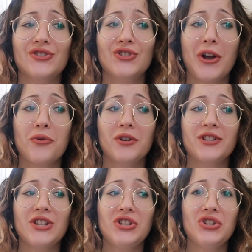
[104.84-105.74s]
So I
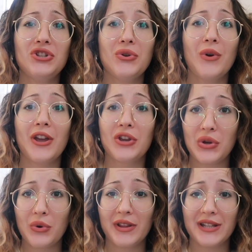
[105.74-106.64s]
wanted to do a
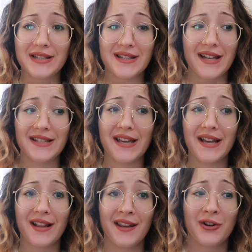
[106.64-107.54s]
cute and
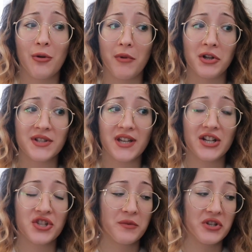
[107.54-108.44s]
aesthetic little
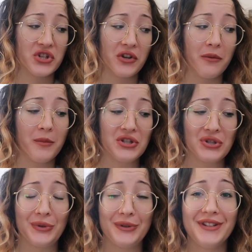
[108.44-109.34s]
montage, but truth being
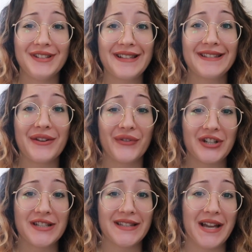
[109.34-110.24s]
told, this is the
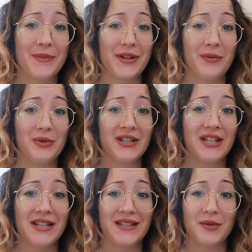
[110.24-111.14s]
first time that I'm
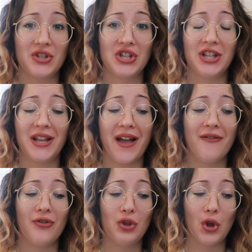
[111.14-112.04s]
using this machine and I have
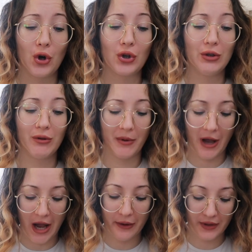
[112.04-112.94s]
no clue about
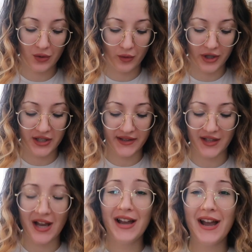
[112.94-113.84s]
how it works.
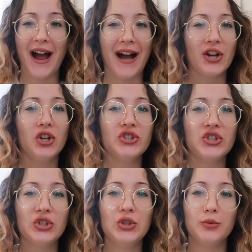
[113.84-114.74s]
I got
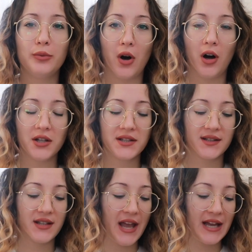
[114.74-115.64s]
2
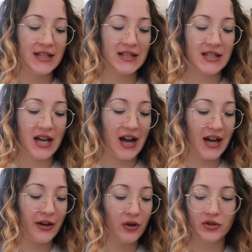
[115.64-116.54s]
pots and
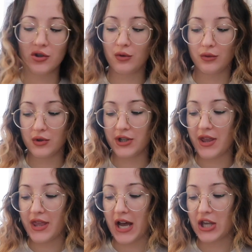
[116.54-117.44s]
I got told
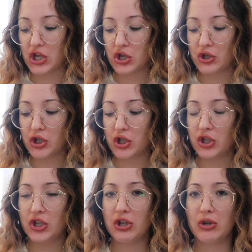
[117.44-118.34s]
that you should
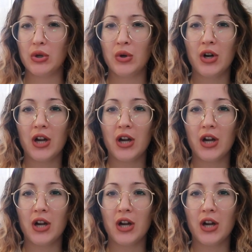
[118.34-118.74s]
do